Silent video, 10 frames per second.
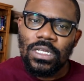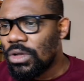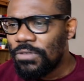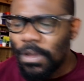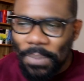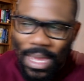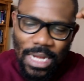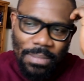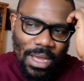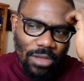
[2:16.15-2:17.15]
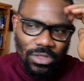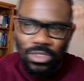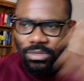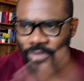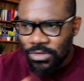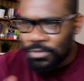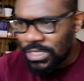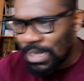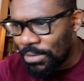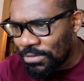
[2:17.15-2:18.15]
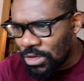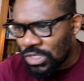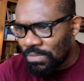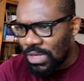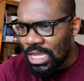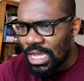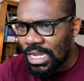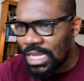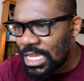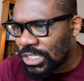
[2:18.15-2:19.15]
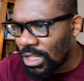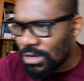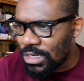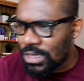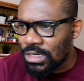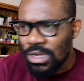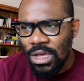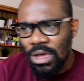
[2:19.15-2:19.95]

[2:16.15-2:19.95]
So if you're paying about, for example, I've got something here in East London,